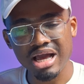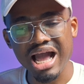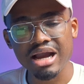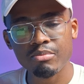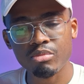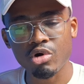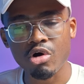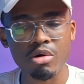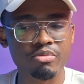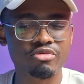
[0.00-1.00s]
Acme
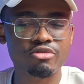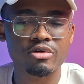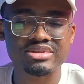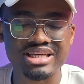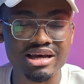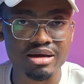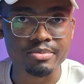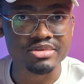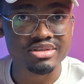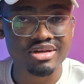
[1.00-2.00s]
Corp 4
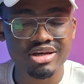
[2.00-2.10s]
times,